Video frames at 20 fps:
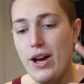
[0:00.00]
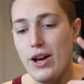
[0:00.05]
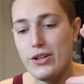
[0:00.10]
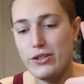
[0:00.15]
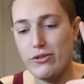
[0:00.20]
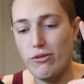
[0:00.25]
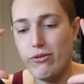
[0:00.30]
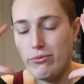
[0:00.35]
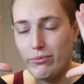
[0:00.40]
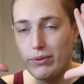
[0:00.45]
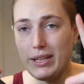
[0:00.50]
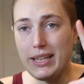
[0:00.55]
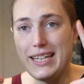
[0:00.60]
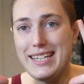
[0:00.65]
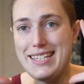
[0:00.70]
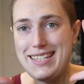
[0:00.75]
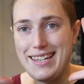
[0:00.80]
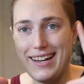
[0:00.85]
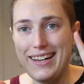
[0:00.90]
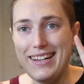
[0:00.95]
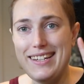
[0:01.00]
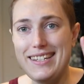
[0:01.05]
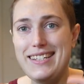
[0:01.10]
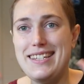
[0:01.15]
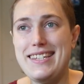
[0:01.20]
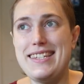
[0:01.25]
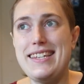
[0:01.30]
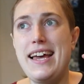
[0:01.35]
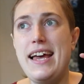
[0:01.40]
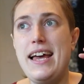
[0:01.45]
So it really
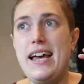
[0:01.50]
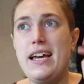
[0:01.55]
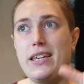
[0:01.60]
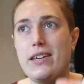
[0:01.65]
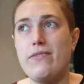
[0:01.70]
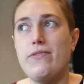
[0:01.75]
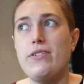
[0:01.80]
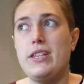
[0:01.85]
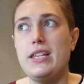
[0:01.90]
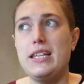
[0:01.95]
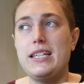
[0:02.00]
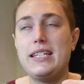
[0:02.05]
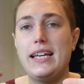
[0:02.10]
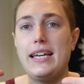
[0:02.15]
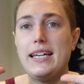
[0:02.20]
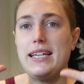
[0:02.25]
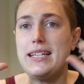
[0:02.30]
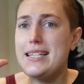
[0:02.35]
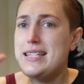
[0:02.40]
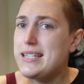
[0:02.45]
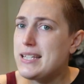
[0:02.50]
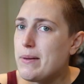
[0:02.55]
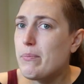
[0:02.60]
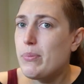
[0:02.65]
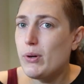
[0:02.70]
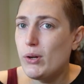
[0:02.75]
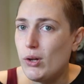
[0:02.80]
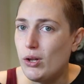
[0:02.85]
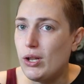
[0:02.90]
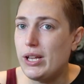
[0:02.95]
does give you these
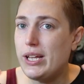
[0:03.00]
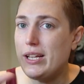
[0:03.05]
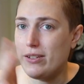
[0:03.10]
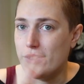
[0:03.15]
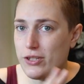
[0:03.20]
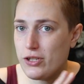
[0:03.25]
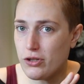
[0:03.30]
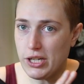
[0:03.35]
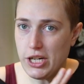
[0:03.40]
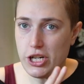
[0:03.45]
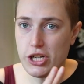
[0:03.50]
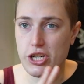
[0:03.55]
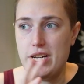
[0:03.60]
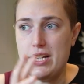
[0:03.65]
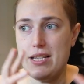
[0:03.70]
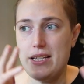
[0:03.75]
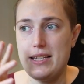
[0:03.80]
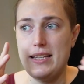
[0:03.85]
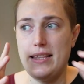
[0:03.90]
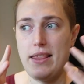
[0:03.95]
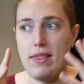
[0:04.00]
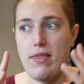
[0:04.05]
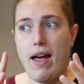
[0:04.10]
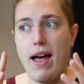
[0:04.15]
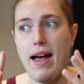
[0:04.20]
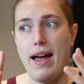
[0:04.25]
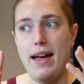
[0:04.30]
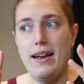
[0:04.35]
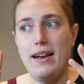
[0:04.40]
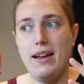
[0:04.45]
simple illustrations
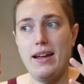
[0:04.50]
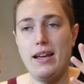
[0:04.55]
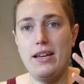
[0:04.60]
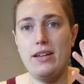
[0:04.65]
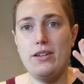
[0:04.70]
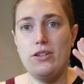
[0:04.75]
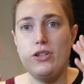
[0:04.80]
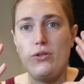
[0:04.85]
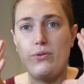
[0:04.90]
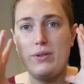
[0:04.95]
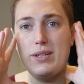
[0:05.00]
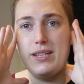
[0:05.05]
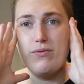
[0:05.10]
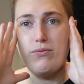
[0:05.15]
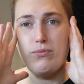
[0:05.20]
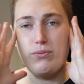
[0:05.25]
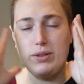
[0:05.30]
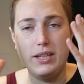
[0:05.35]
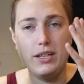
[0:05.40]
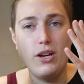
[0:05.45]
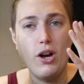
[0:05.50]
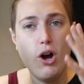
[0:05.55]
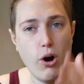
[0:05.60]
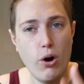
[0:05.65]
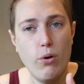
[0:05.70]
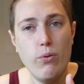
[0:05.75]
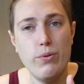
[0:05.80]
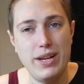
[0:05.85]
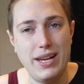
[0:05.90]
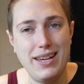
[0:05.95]
that you can really
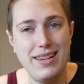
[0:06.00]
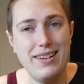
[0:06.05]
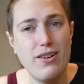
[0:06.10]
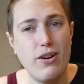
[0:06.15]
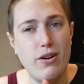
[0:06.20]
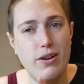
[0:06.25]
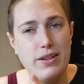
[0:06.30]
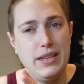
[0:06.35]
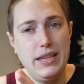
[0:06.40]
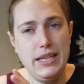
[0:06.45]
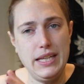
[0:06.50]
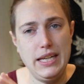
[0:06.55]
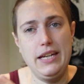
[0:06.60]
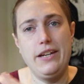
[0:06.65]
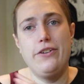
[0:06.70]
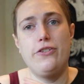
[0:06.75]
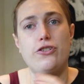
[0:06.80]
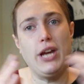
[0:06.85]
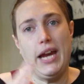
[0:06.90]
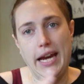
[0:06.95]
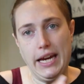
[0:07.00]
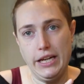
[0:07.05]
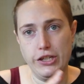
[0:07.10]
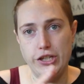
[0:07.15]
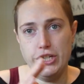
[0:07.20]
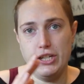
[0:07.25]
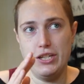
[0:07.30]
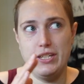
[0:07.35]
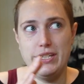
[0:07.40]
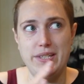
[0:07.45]
hone in on the
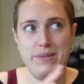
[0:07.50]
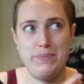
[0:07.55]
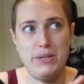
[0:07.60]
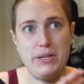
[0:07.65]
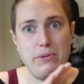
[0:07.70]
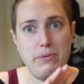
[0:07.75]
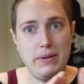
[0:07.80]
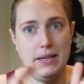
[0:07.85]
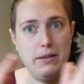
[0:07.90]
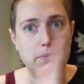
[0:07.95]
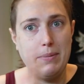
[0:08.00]
changes between